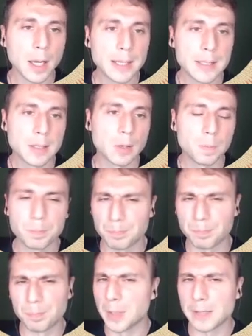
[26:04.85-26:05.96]
And so,
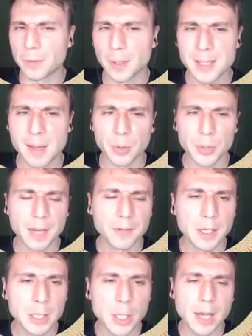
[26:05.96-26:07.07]
like for example,
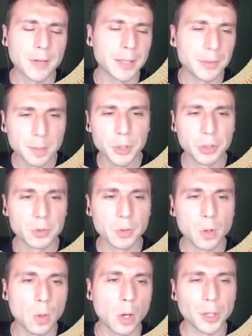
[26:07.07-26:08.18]
you have contributor
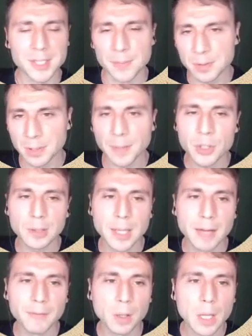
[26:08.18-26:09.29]
role on the subscription
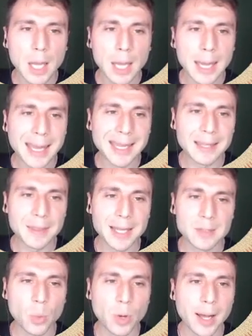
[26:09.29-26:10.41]
level, and
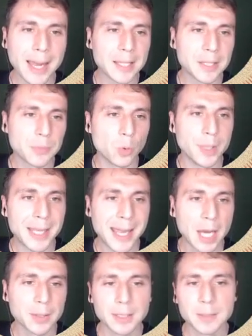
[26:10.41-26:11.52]
that's why, and it will be
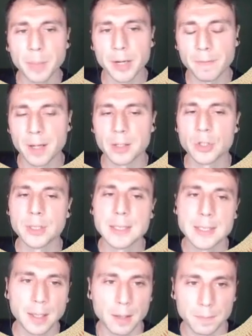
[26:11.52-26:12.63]
inherited by function
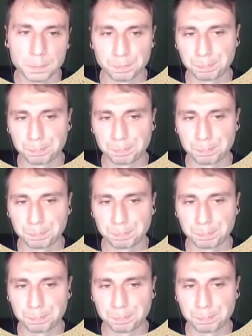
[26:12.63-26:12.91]
itself.